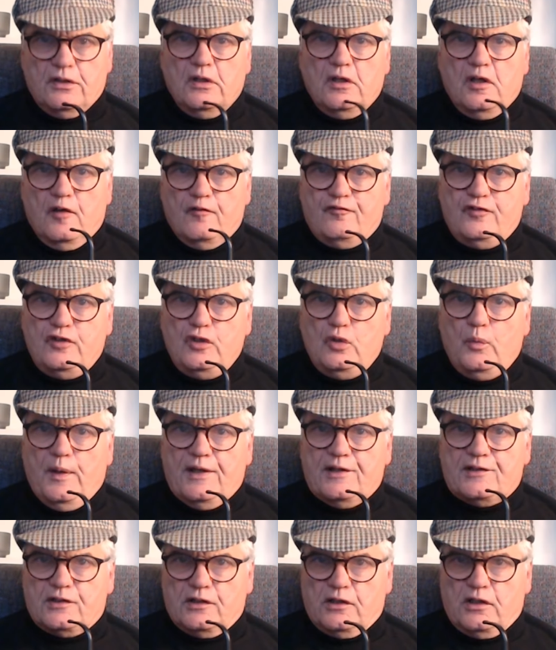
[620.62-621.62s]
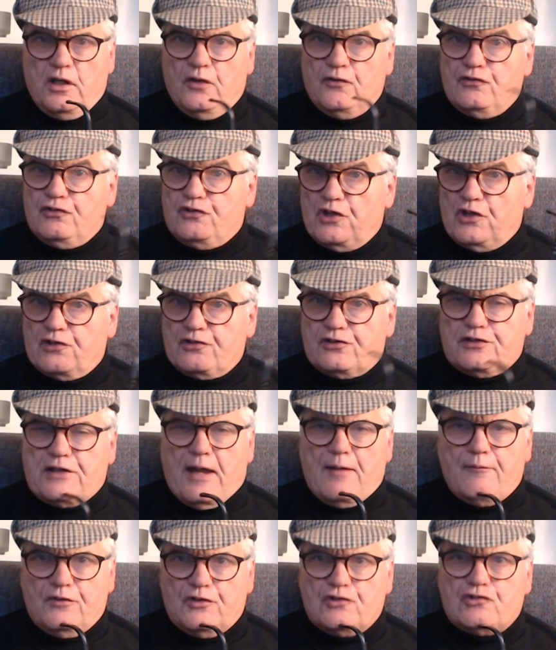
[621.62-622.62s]
a few weeks ago just
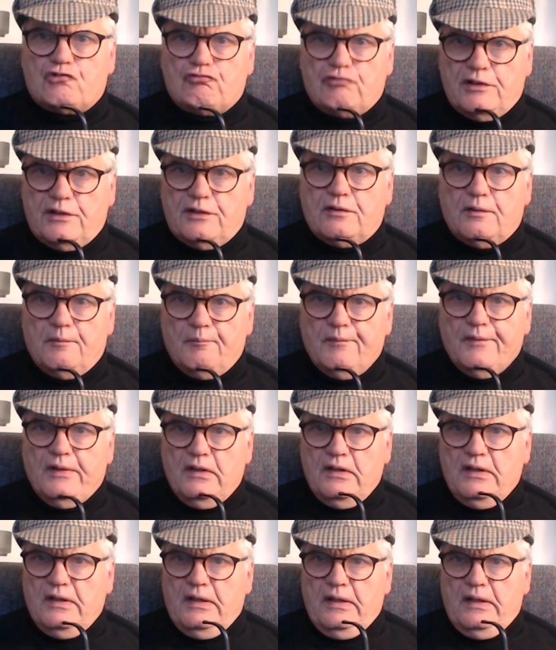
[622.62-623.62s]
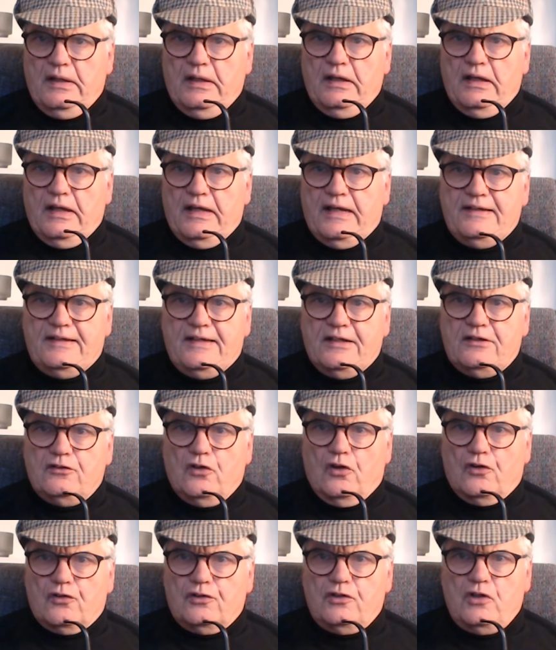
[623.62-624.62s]
down the street. He did
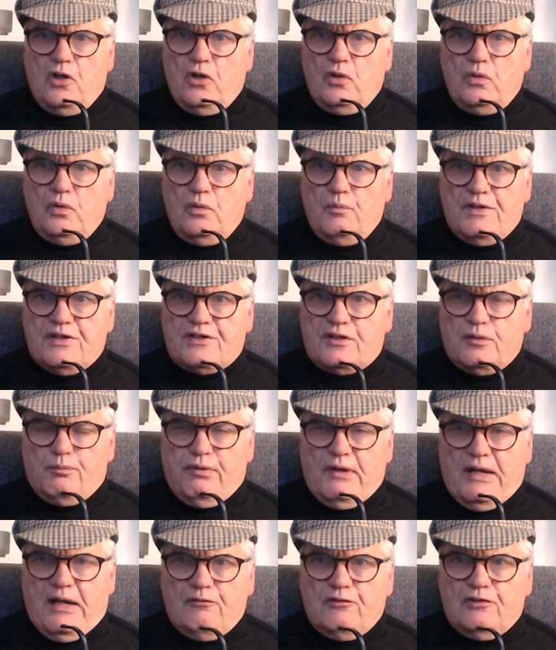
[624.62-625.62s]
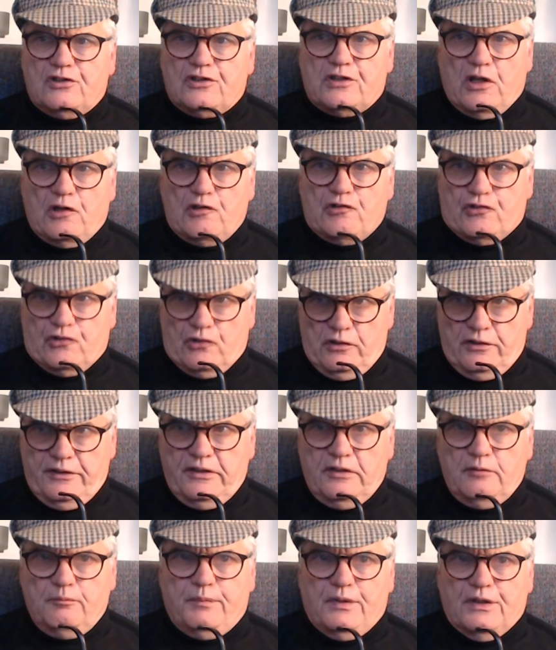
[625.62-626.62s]
not know Mr. Brown
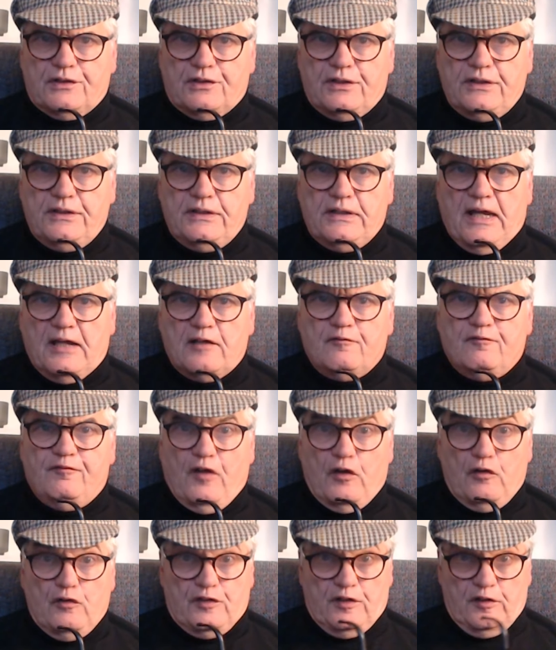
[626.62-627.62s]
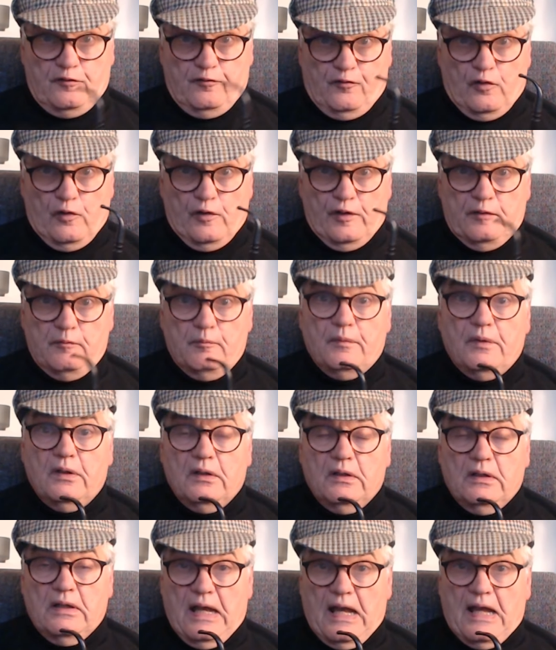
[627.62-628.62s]
socially, but he had voted for him
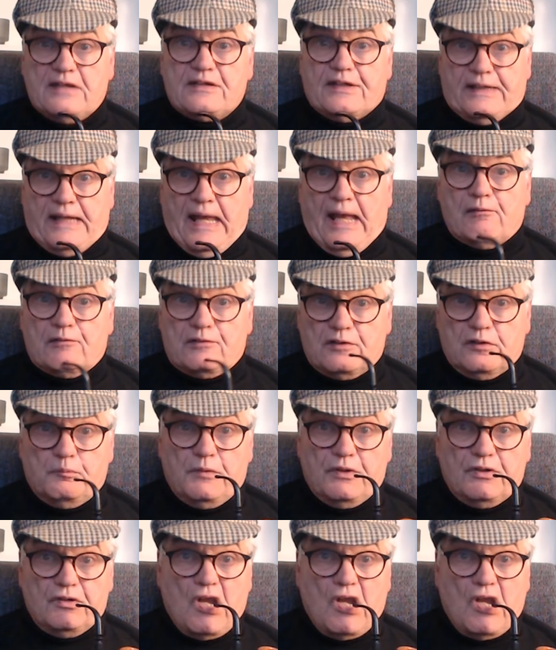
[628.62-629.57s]
as a councilman.